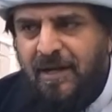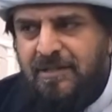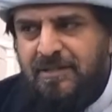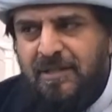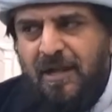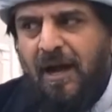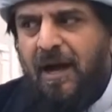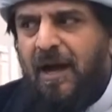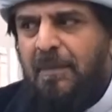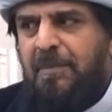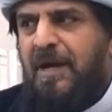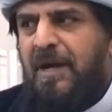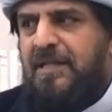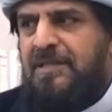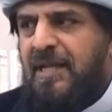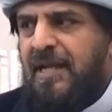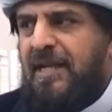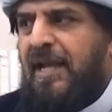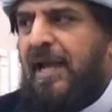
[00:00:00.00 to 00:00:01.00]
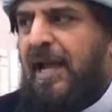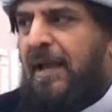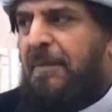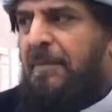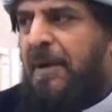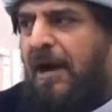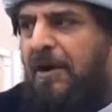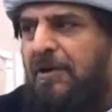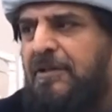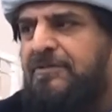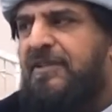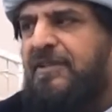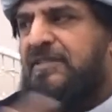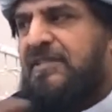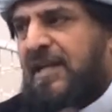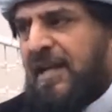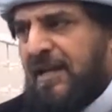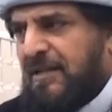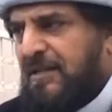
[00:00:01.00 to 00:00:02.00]
Sahaba, they came out of the
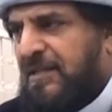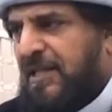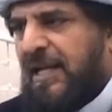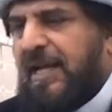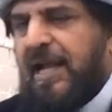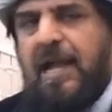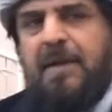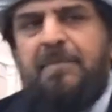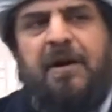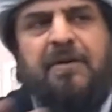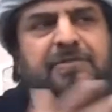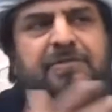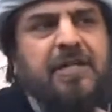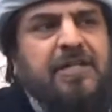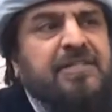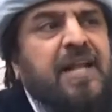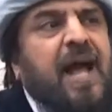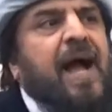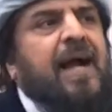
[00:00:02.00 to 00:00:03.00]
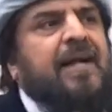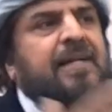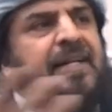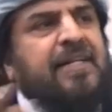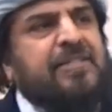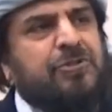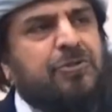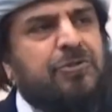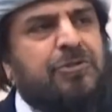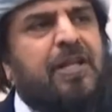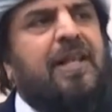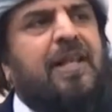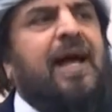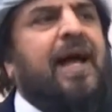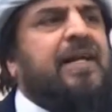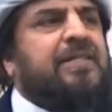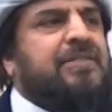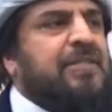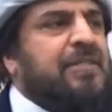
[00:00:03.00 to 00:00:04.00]
sin. They came out of the darkness to the
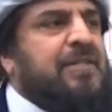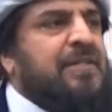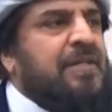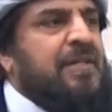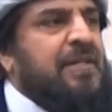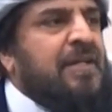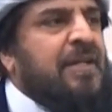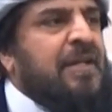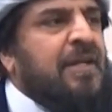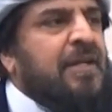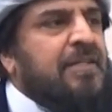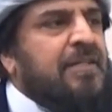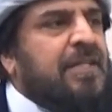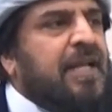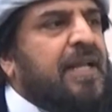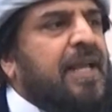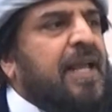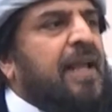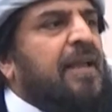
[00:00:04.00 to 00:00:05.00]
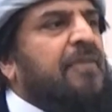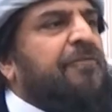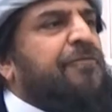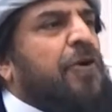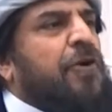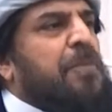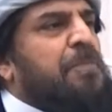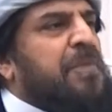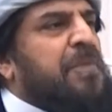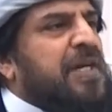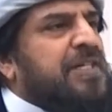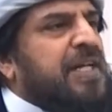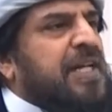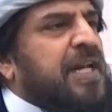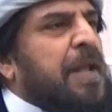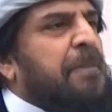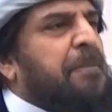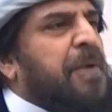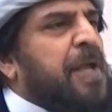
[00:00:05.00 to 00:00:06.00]
light. They came from
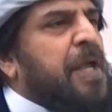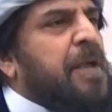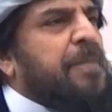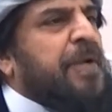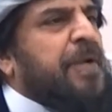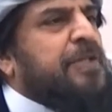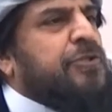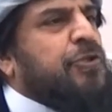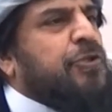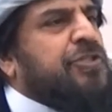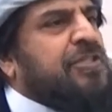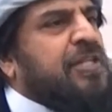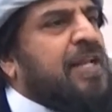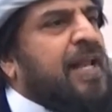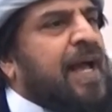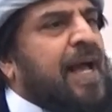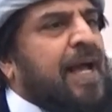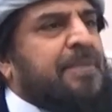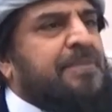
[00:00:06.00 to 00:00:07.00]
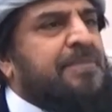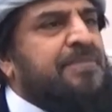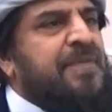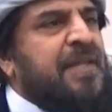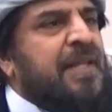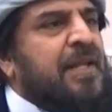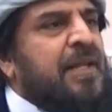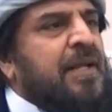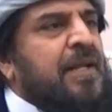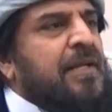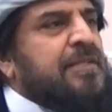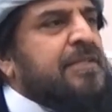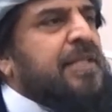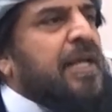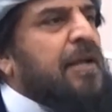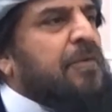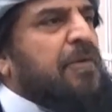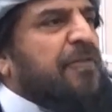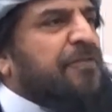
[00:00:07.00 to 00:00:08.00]
murdering people to Islam.
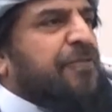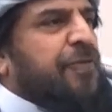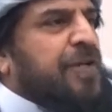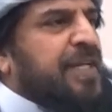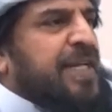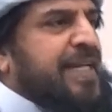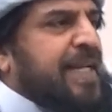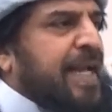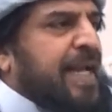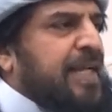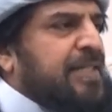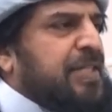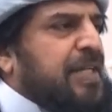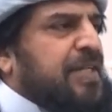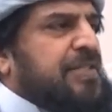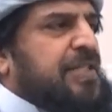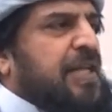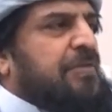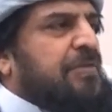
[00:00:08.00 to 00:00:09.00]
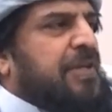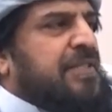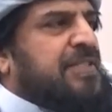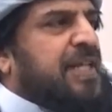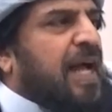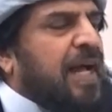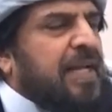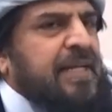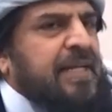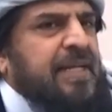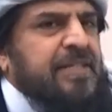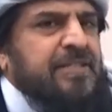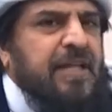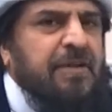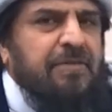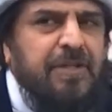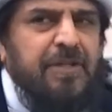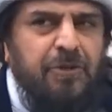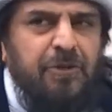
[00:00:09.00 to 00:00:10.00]
They were fornicators, they were zanis,
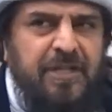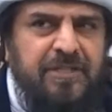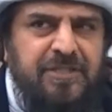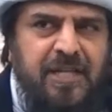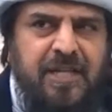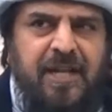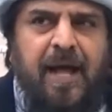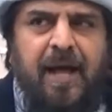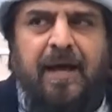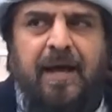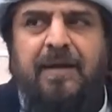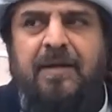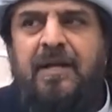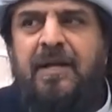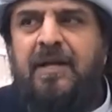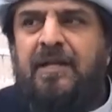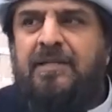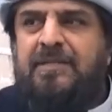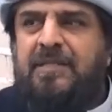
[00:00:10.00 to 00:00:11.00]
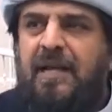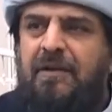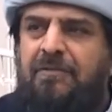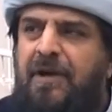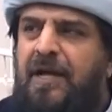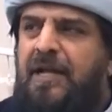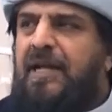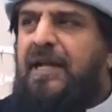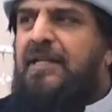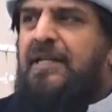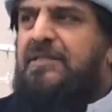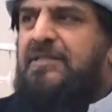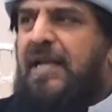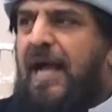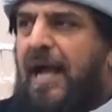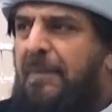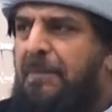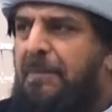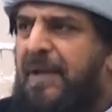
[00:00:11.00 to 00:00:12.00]
they were doing zina. They were in
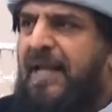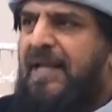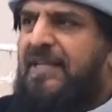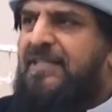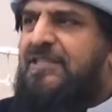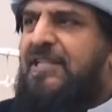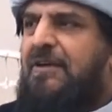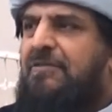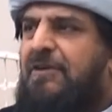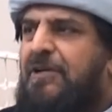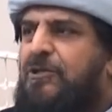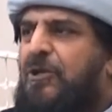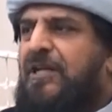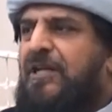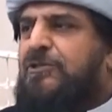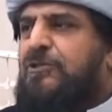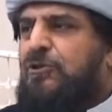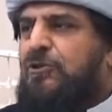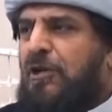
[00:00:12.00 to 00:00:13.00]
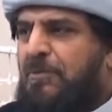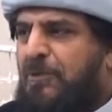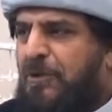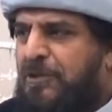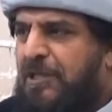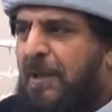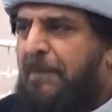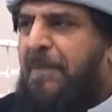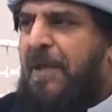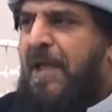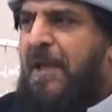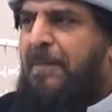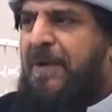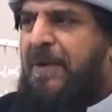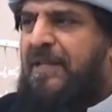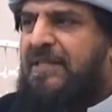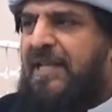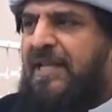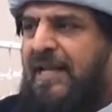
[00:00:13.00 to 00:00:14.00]
gamblings, they were doing zulm on the
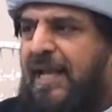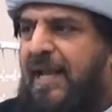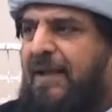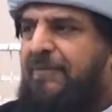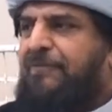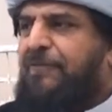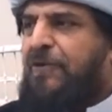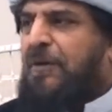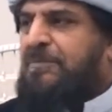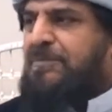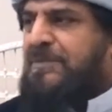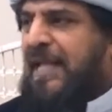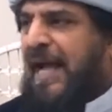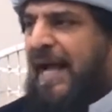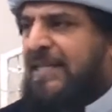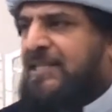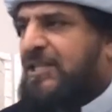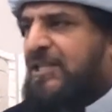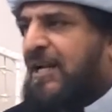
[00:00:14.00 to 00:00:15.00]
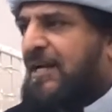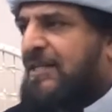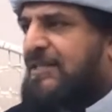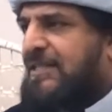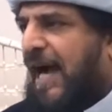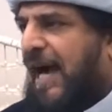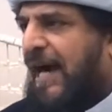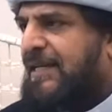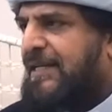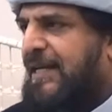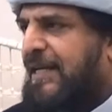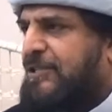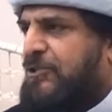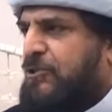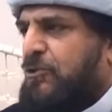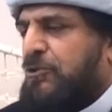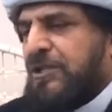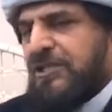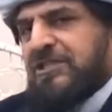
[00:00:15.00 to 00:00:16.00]
people. They came from that darkness
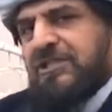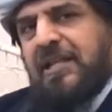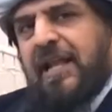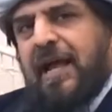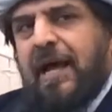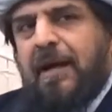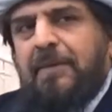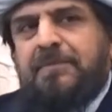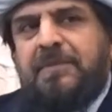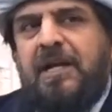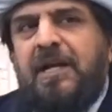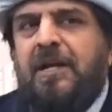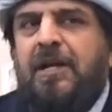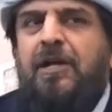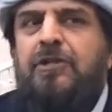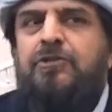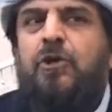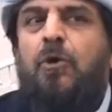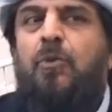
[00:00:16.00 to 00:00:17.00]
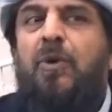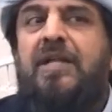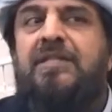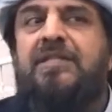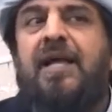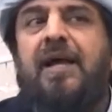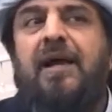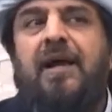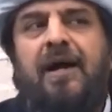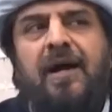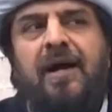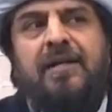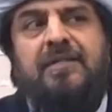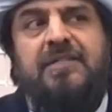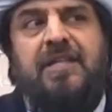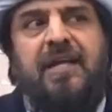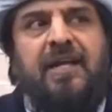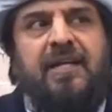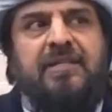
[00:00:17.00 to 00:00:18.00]
to Islam. So when they
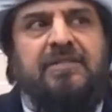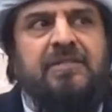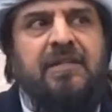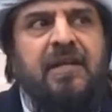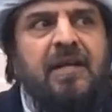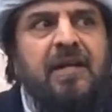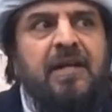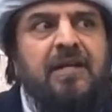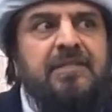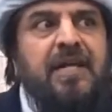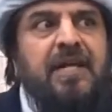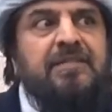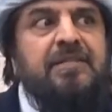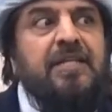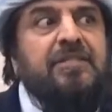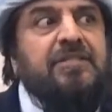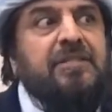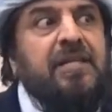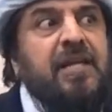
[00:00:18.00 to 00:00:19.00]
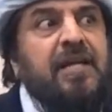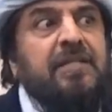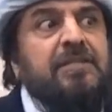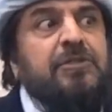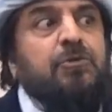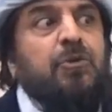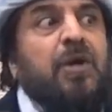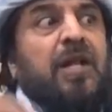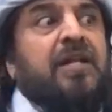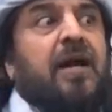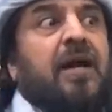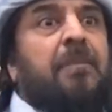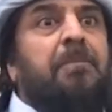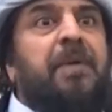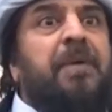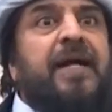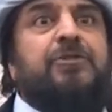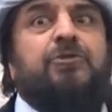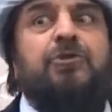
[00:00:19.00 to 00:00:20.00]
heard this, that the sins will come
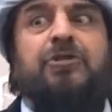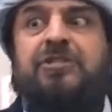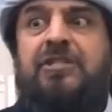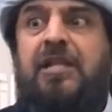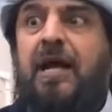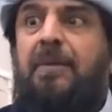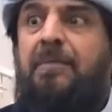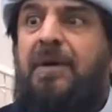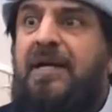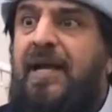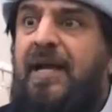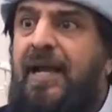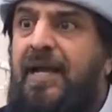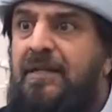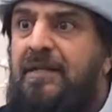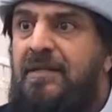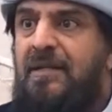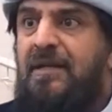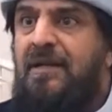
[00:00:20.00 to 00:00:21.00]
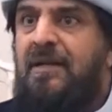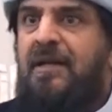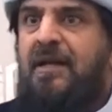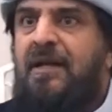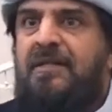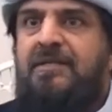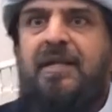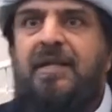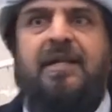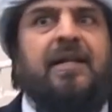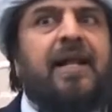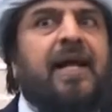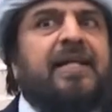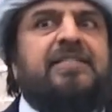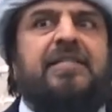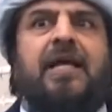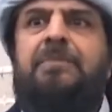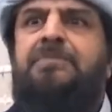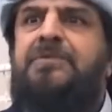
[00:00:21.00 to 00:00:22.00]
back to Islam again, they didn't
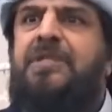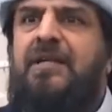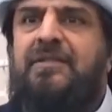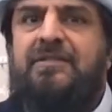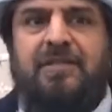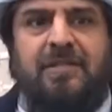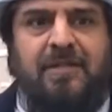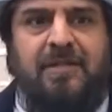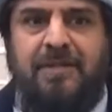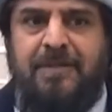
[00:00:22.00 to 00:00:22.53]
accept it.